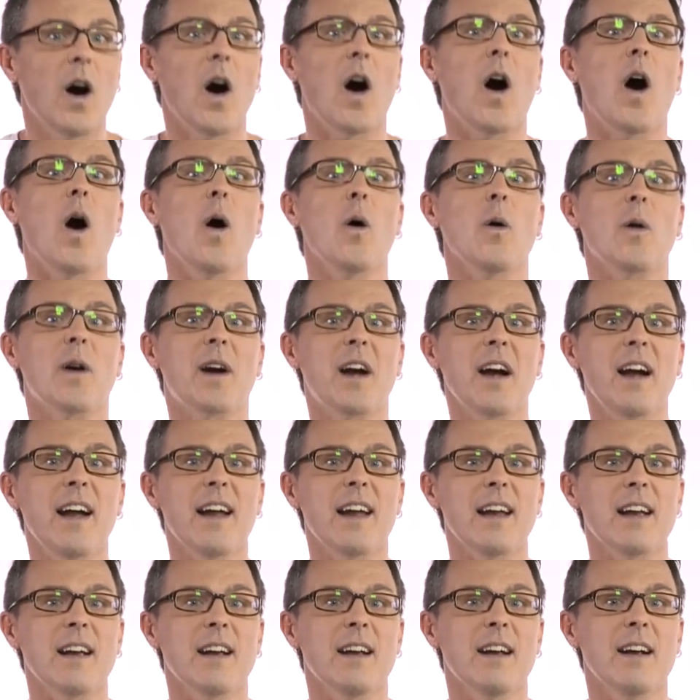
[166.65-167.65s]

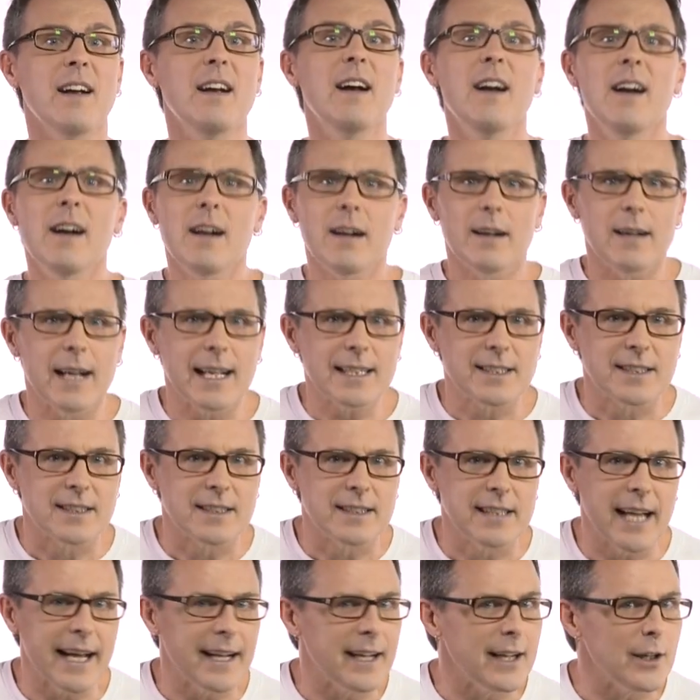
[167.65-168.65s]
Okay, let's
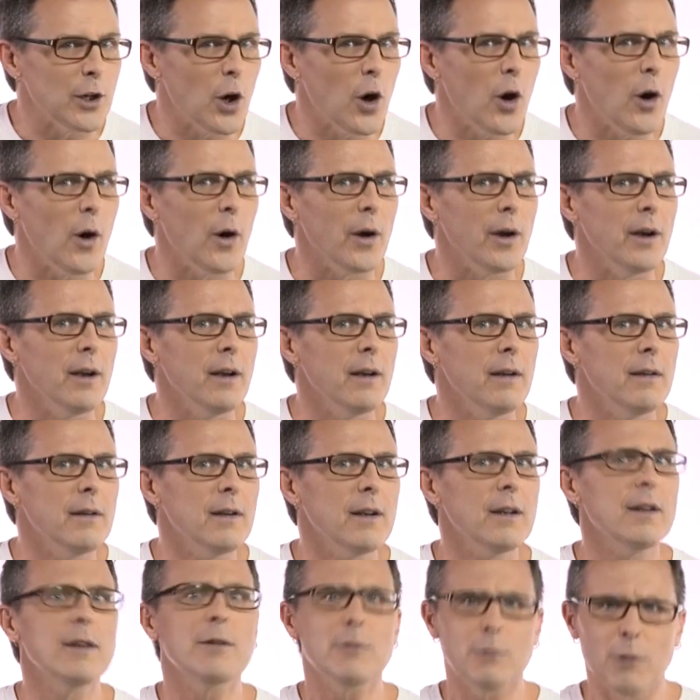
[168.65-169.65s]
get it on.
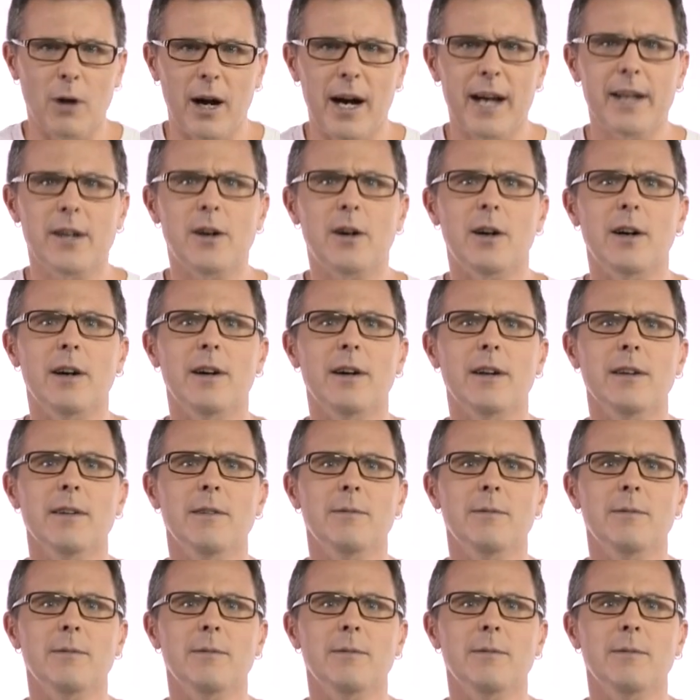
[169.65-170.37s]
Right on.